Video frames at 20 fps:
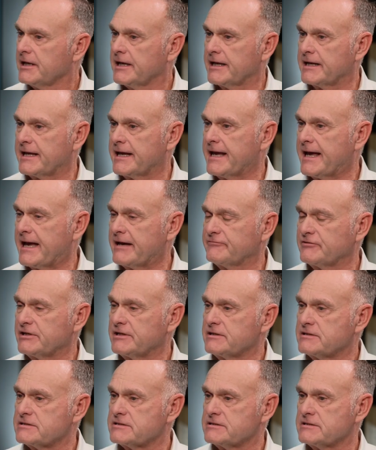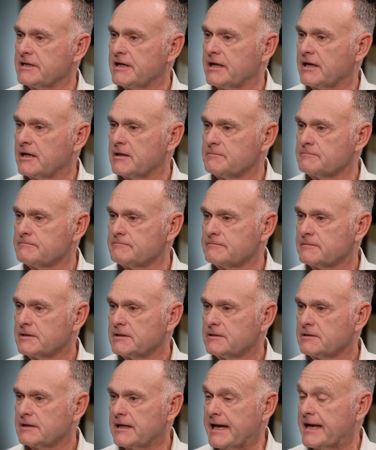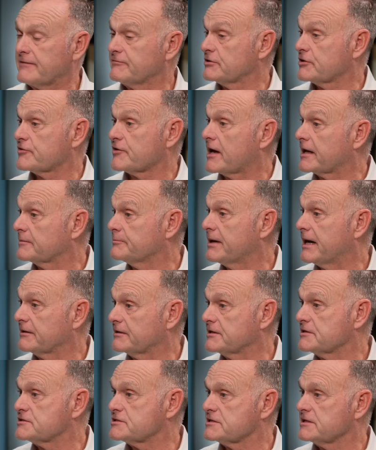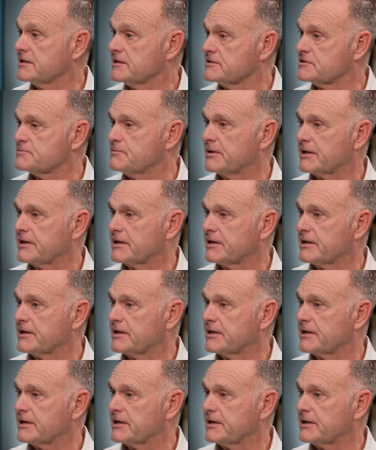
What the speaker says: and I haven't thought about it since.